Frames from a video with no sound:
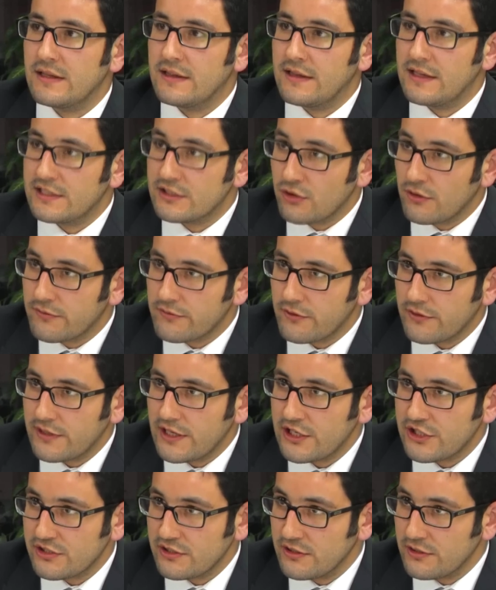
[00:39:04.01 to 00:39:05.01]
less
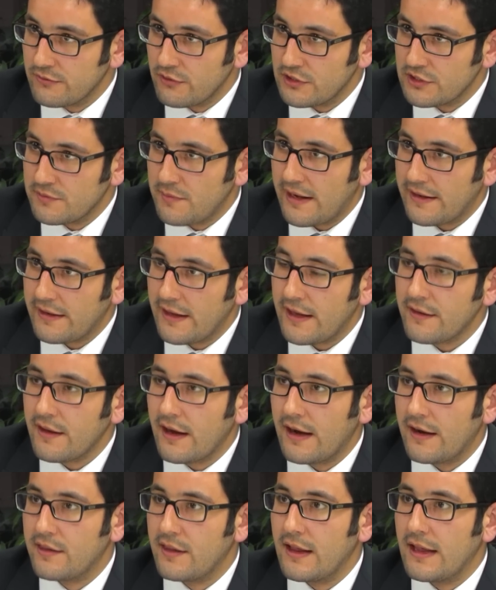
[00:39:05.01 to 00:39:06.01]
confrontational towards Baghdad.
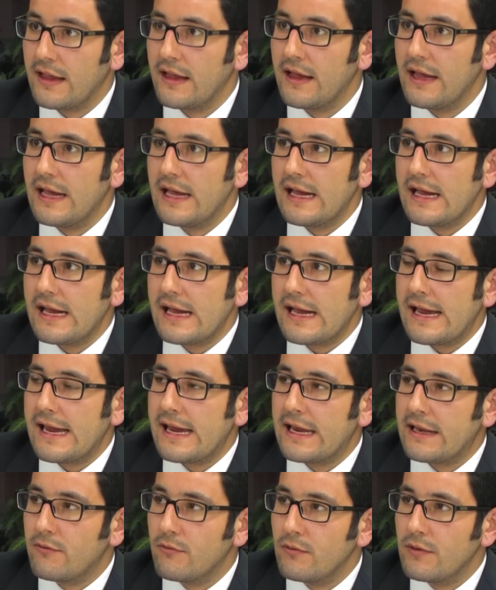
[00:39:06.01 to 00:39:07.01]
I think
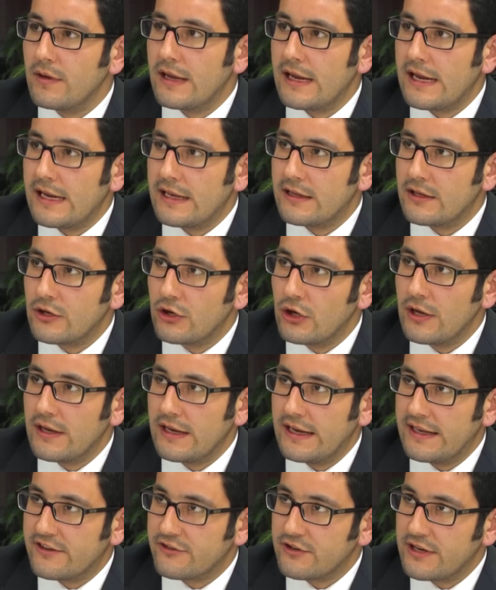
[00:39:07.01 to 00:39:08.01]
it
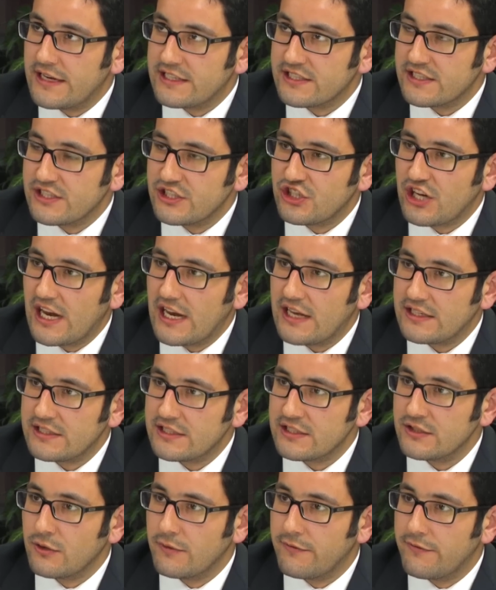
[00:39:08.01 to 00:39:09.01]
it creates the
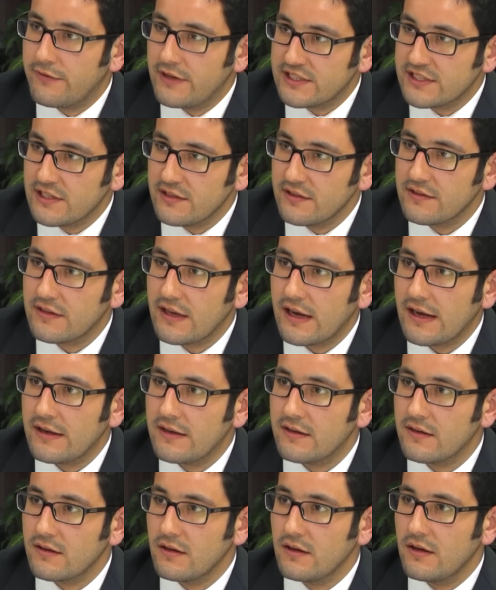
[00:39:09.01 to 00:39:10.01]
chance to
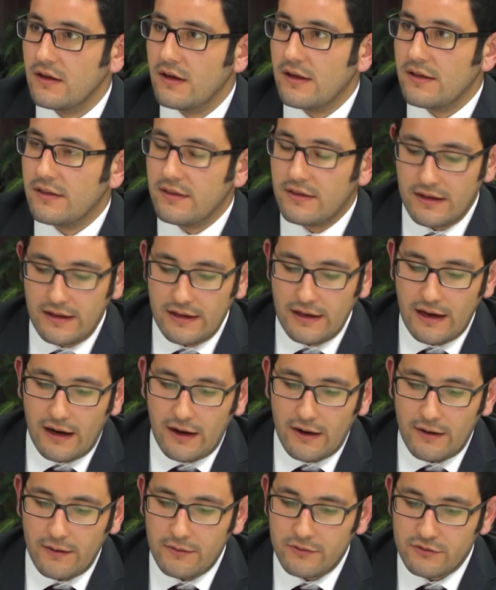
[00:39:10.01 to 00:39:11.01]
facilitate the
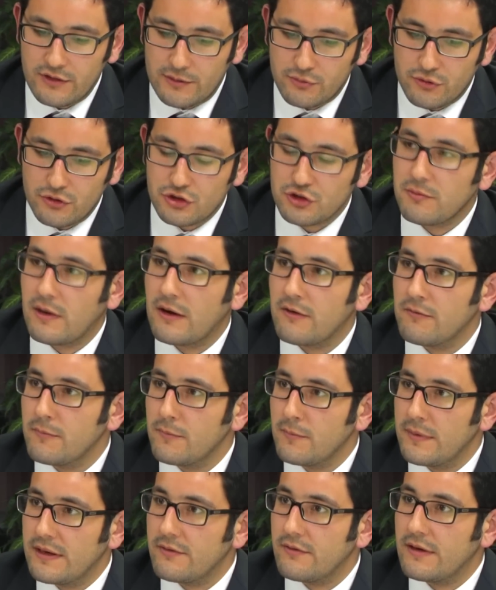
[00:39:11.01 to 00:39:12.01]

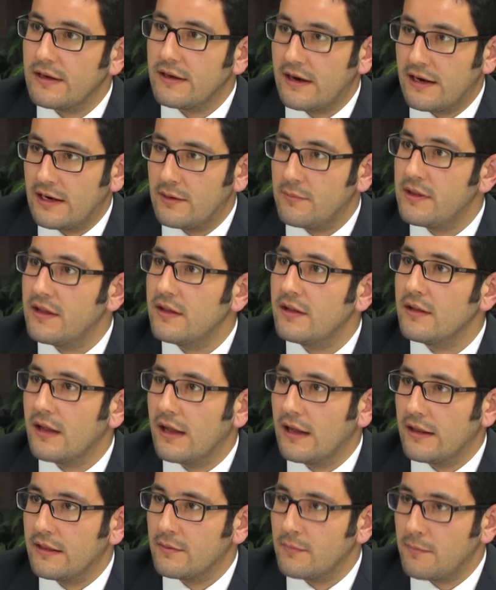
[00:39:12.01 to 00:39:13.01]
rapprochement between Erbil
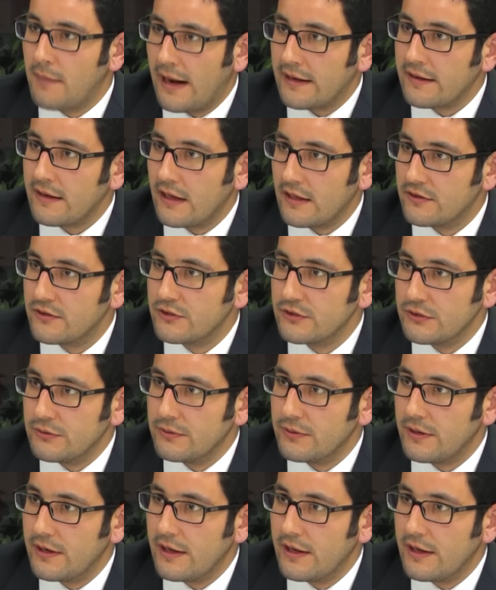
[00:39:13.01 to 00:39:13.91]
and Baghdad too.